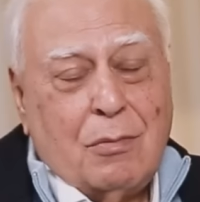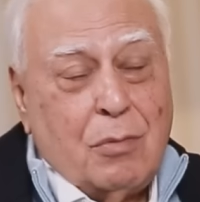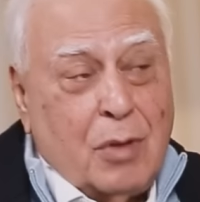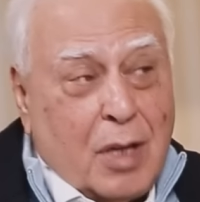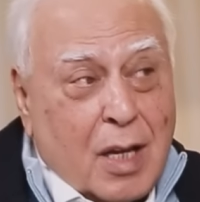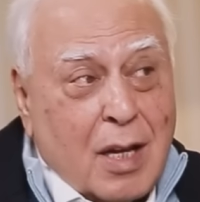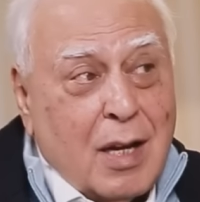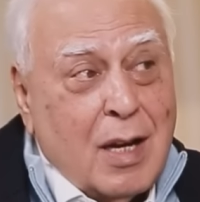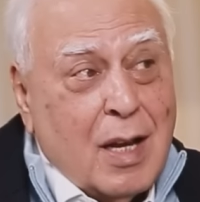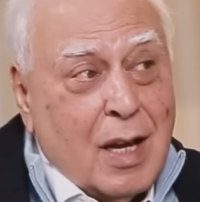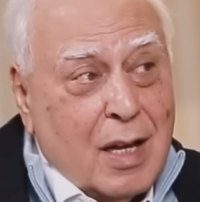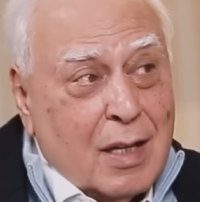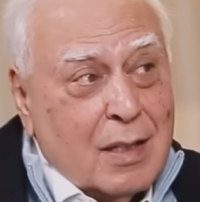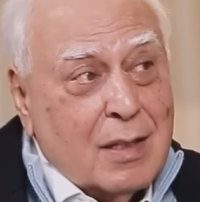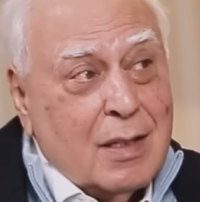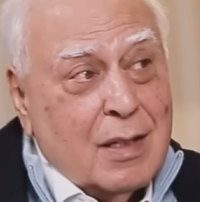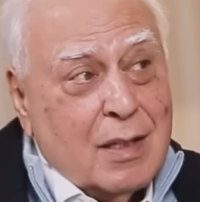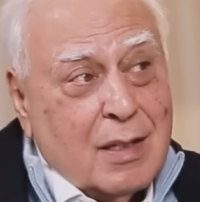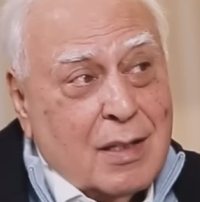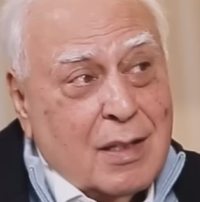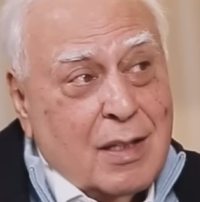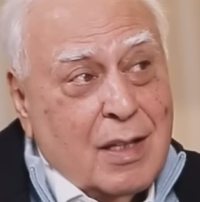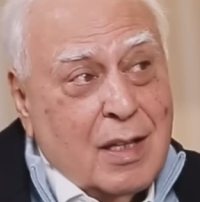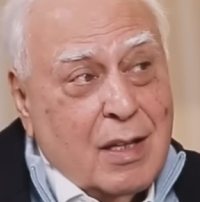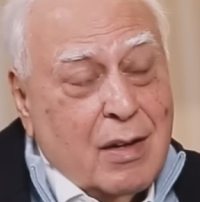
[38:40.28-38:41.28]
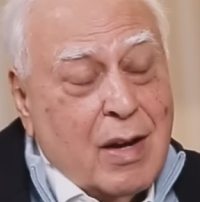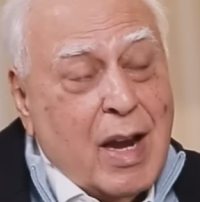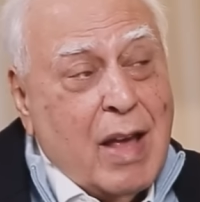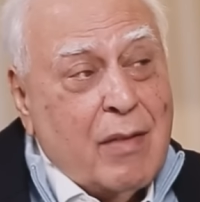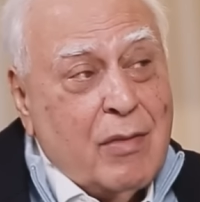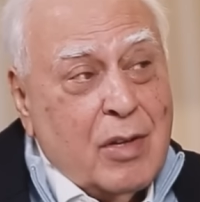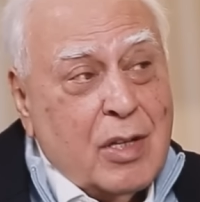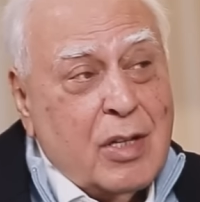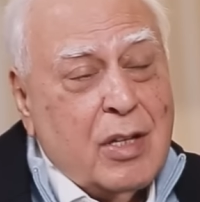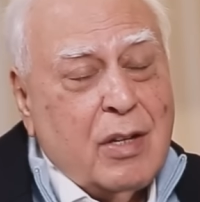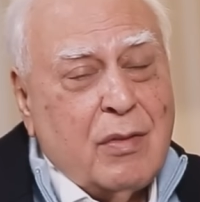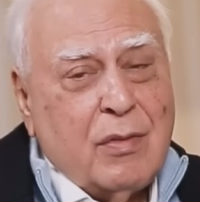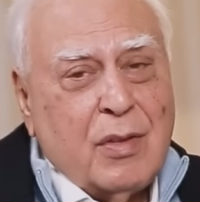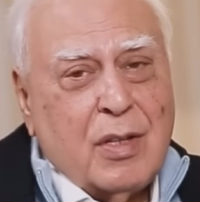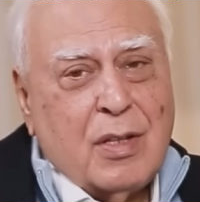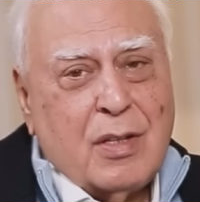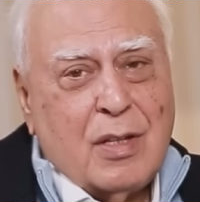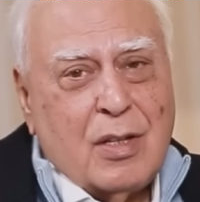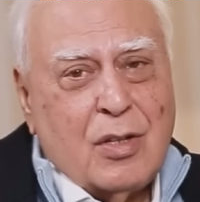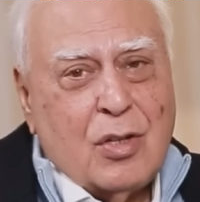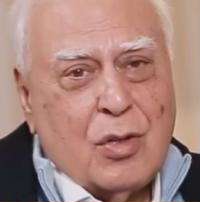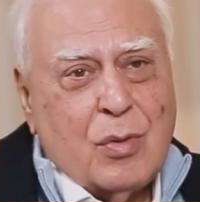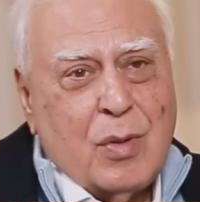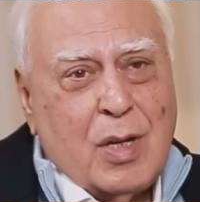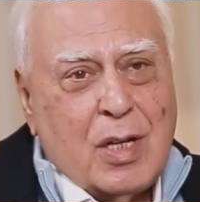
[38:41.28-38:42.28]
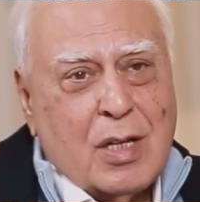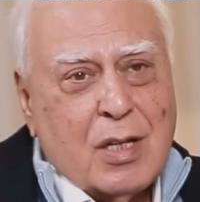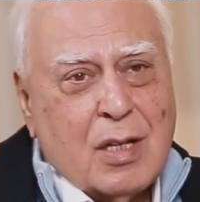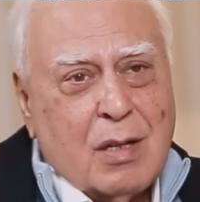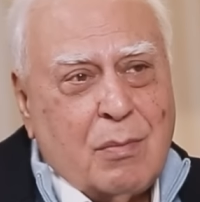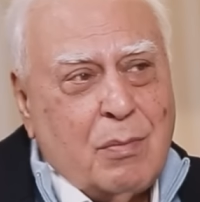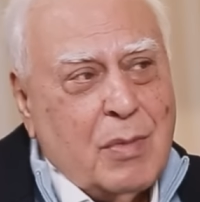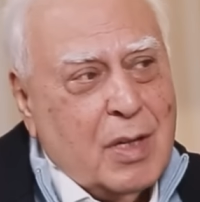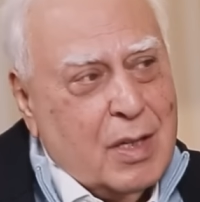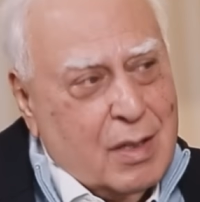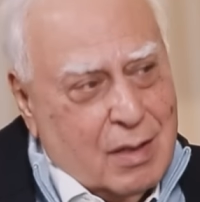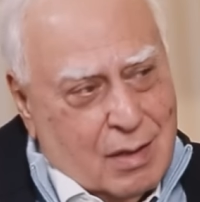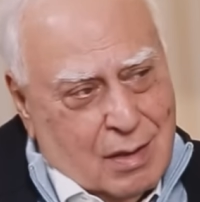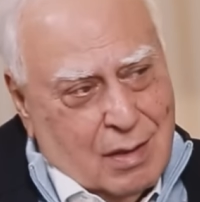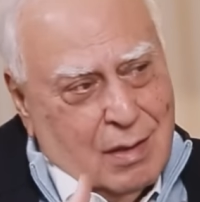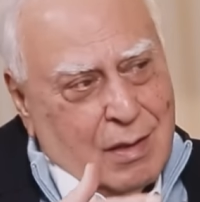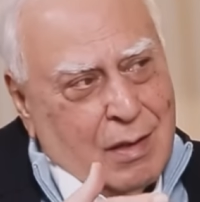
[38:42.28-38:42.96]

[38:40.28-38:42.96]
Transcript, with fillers: realizes the gravity of the situation, but